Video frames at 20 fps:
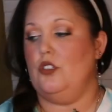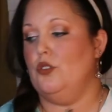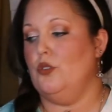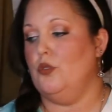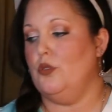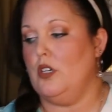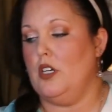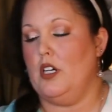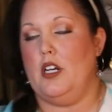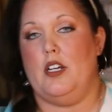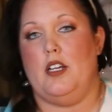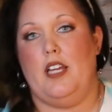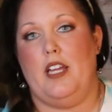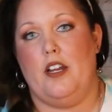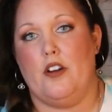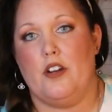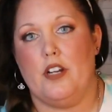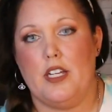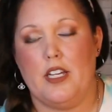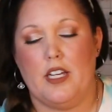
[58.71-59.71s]
your
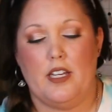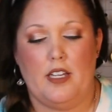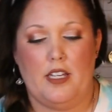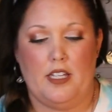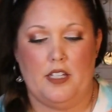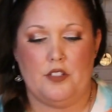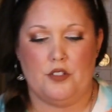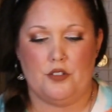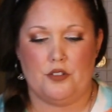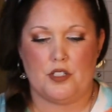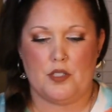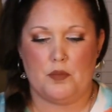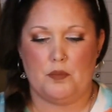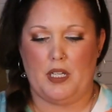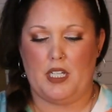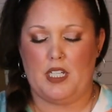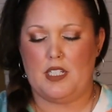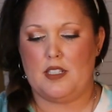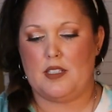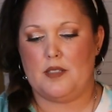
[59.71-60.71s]
area and your
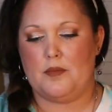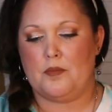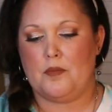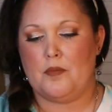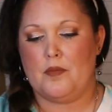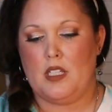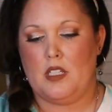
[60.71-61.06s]
space.